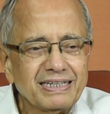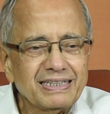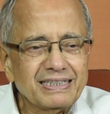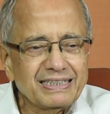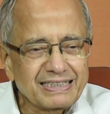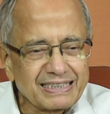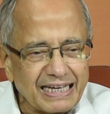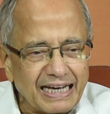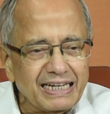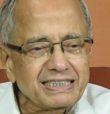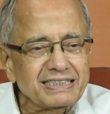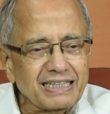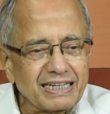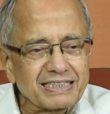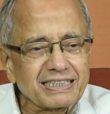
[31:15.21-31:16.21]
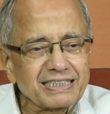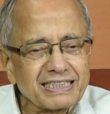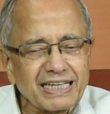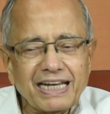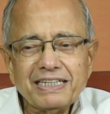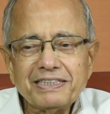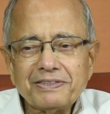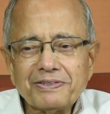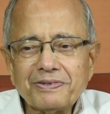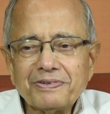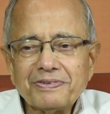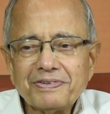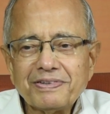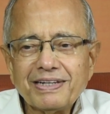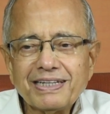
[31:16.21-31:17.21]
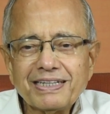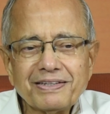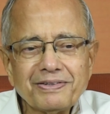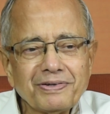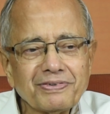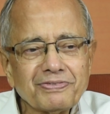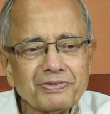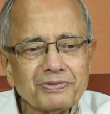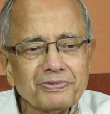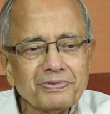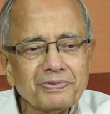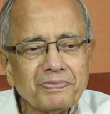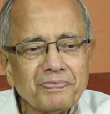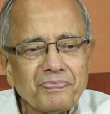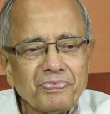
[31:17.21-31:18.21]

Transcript: the challenge, that's the challenge, like you have to,